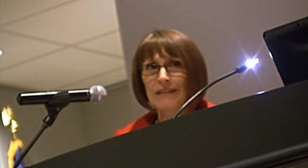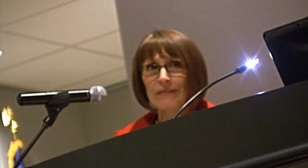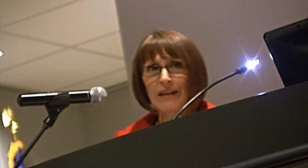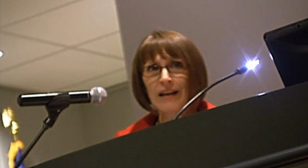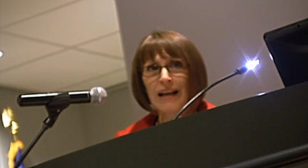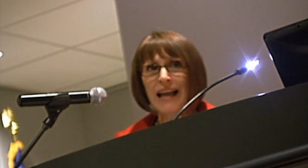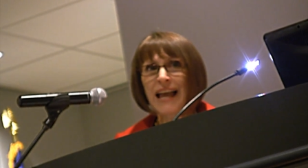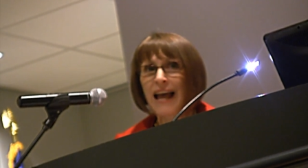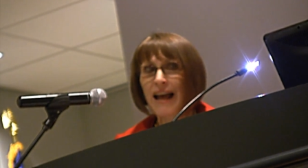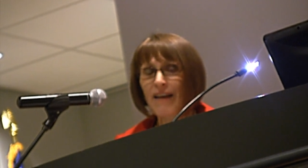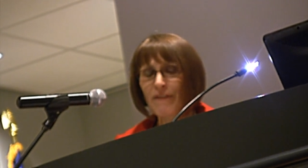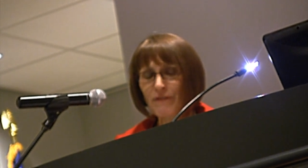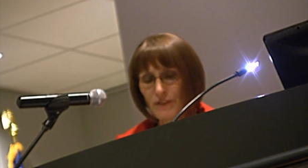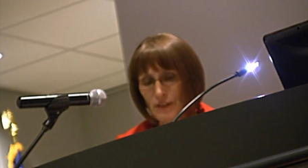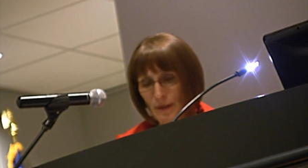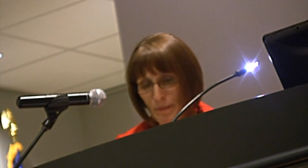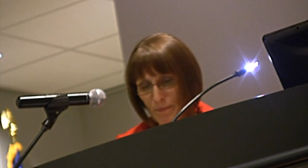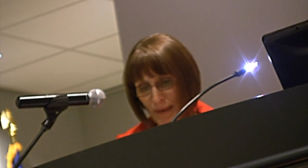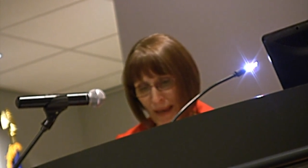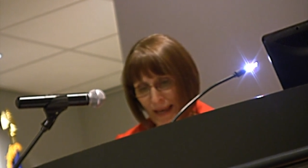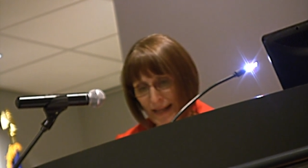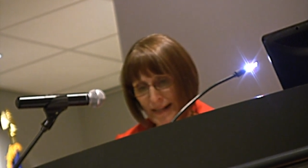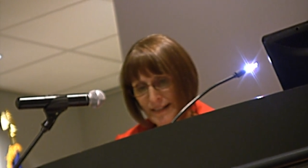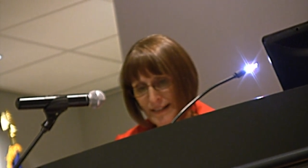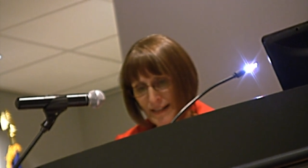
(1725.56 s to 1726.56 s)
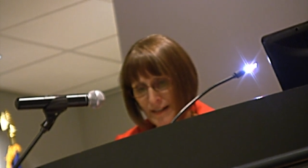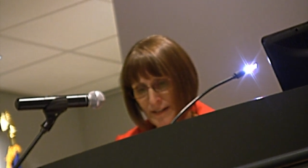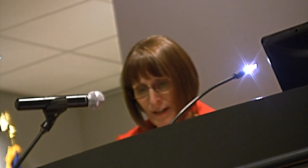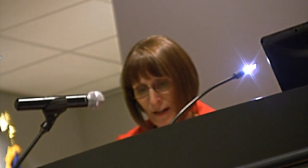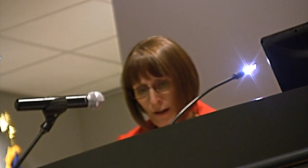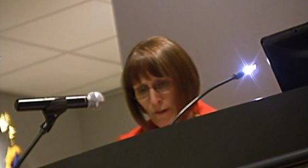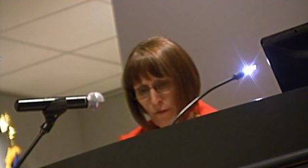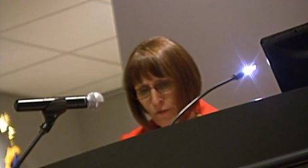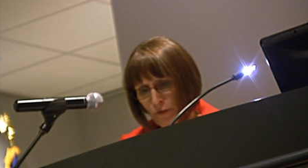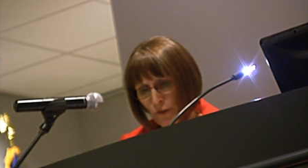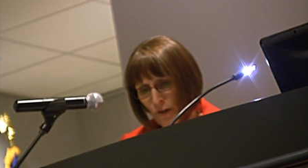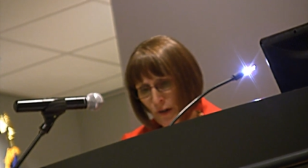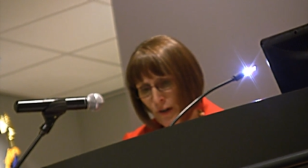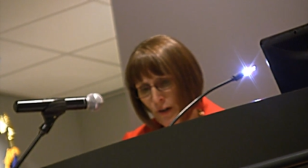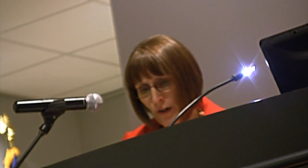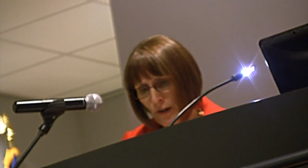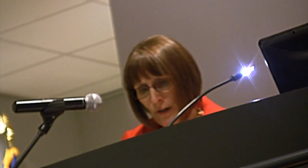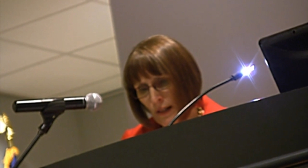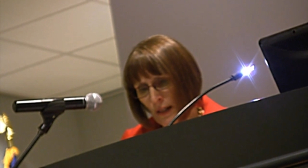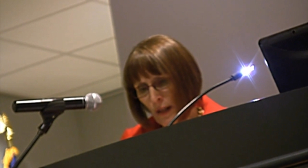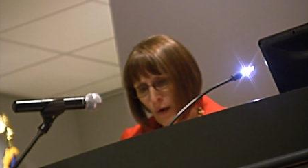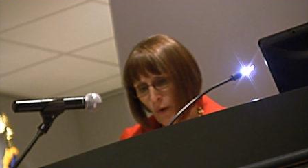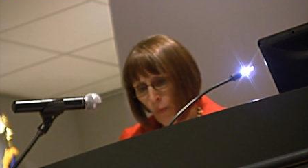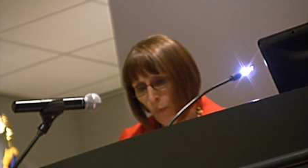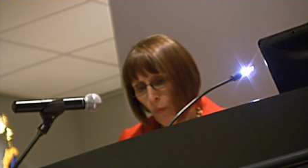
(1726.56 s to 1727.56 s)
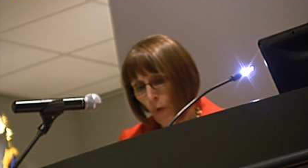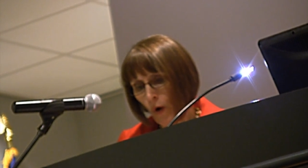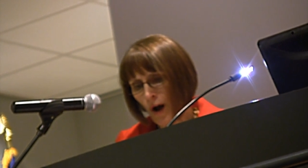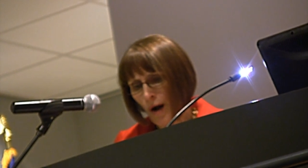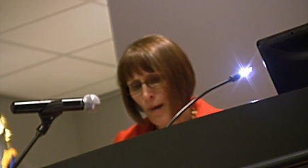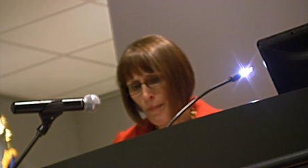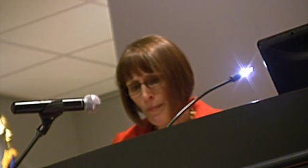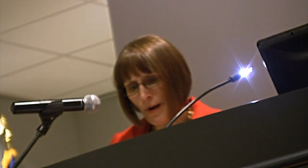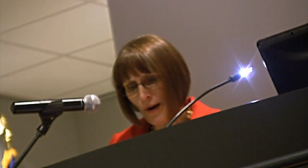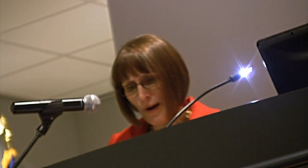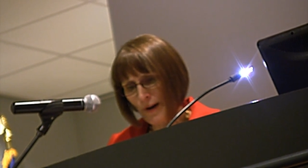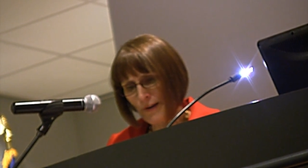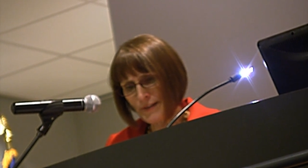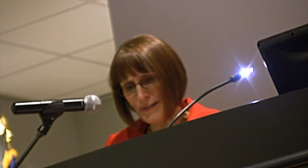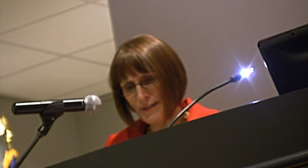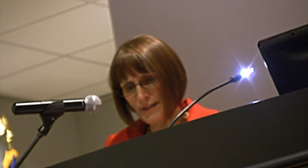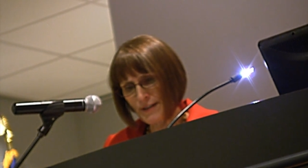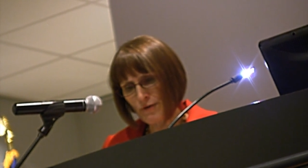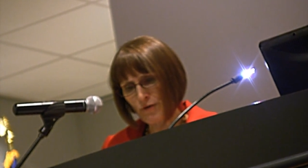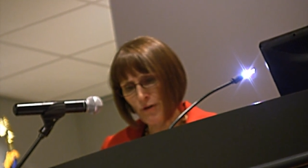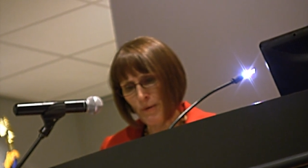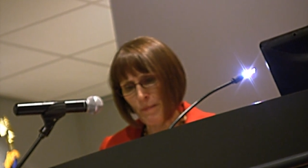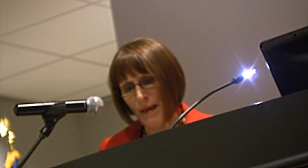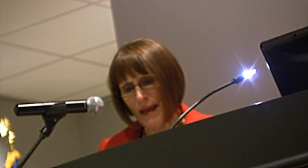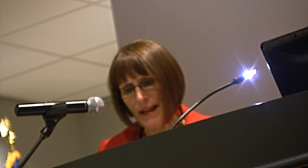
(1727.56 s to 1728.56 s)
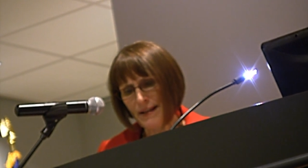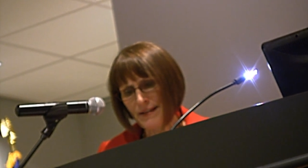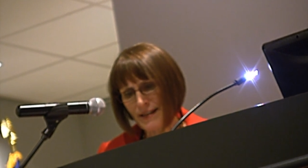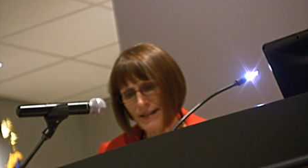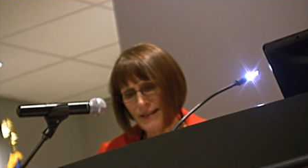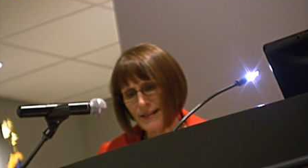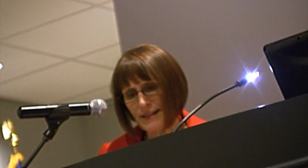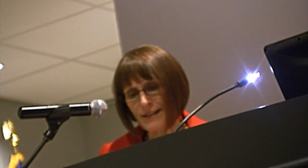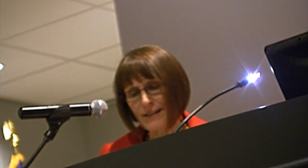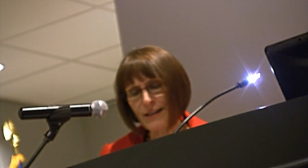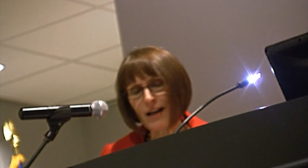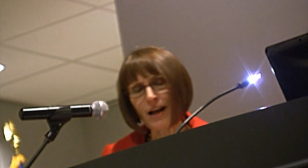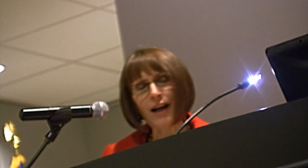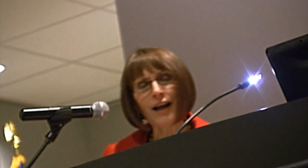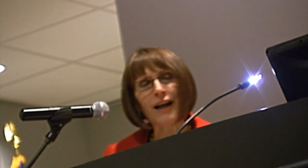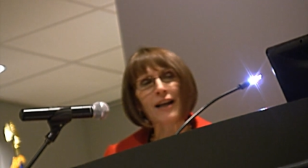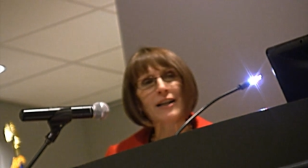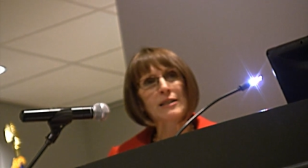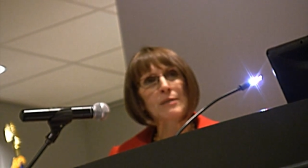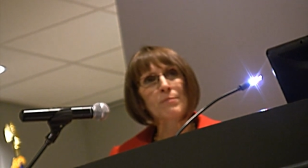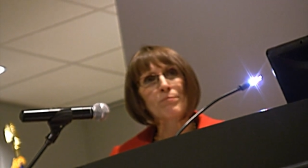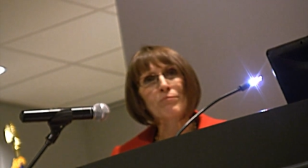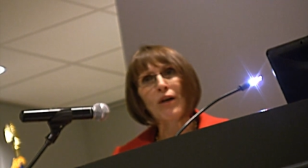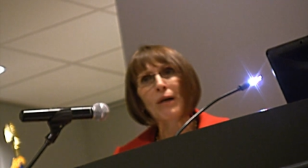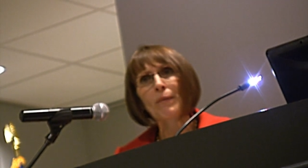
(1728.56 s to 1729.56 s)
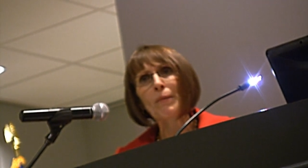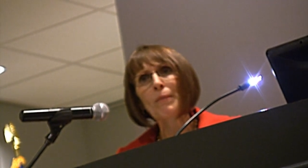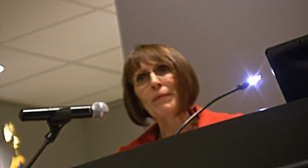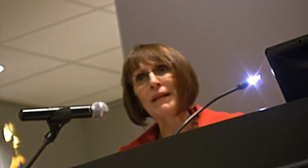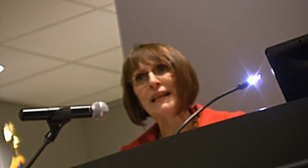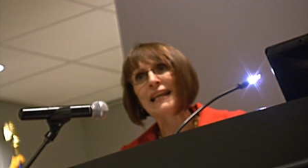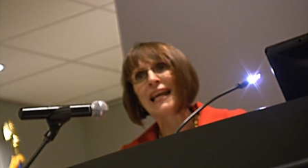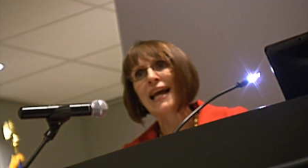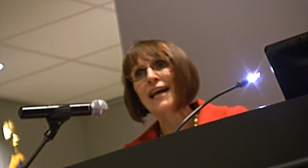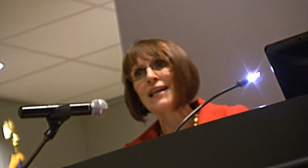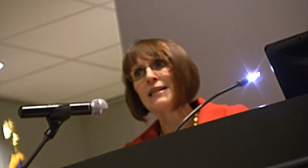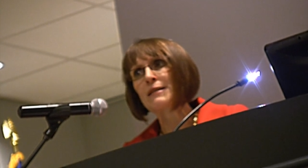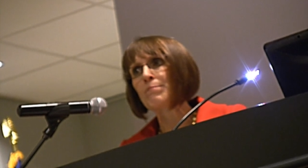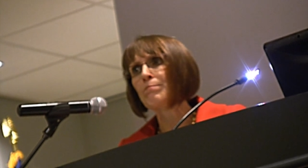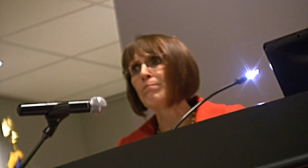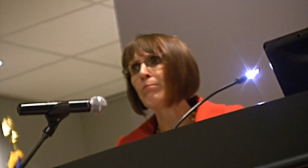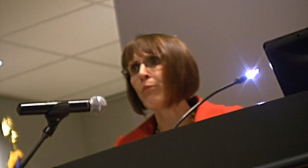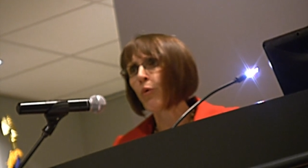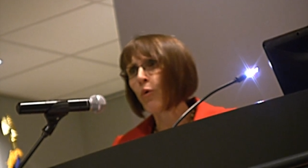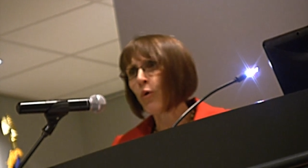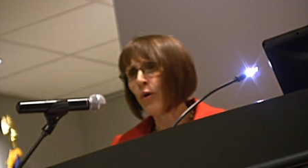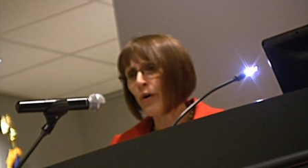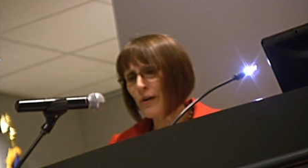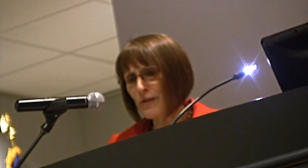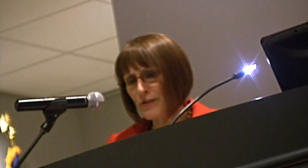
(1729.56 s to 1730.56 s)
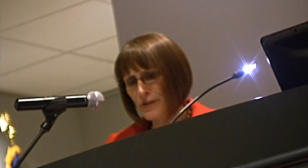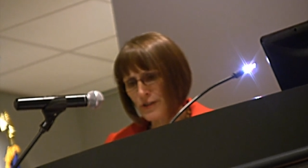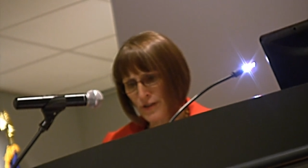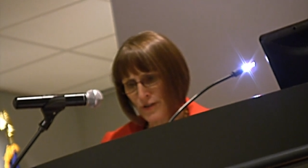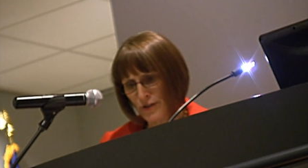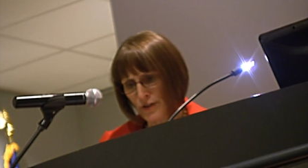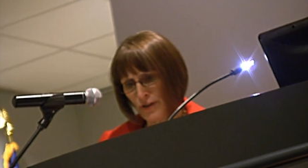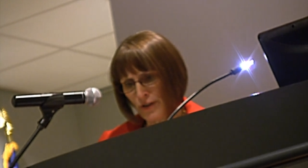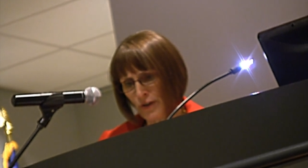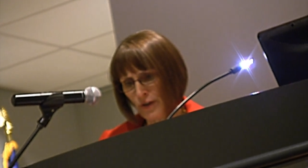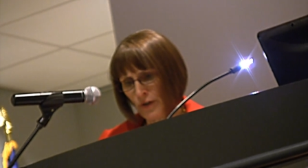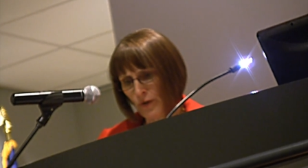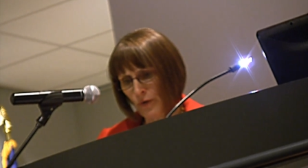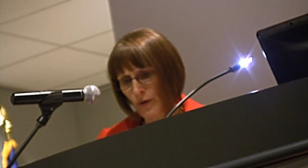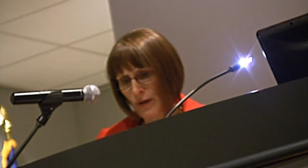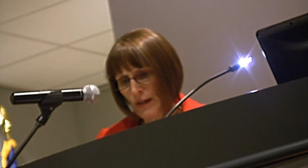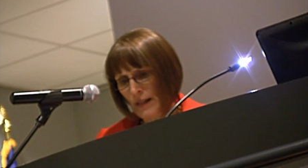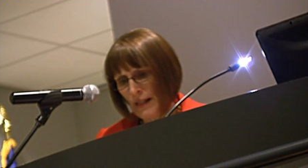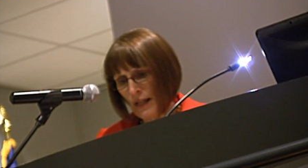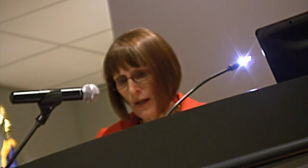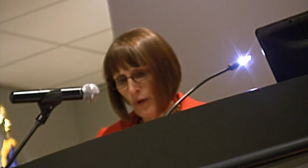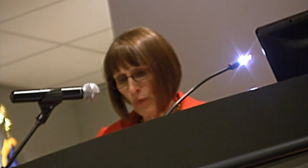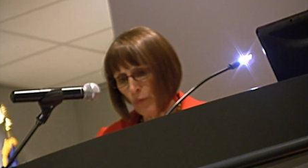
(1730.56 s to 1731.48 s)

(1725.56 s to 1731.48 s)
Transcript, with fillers: I have to beg to differ Walmart's tremendous size probably has more to do